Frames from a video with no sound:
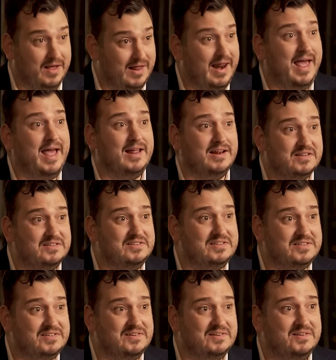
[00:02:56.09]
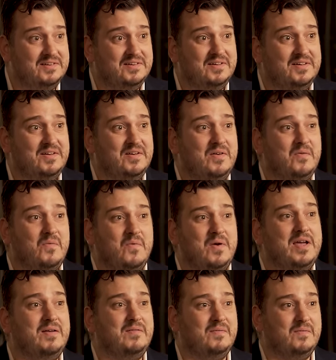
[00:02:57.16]
it ends,
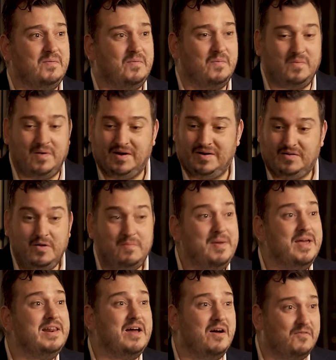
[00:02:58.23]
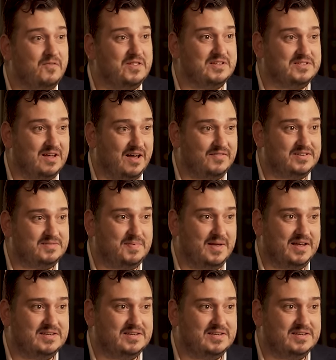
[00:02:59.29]
we're too big now for this office space.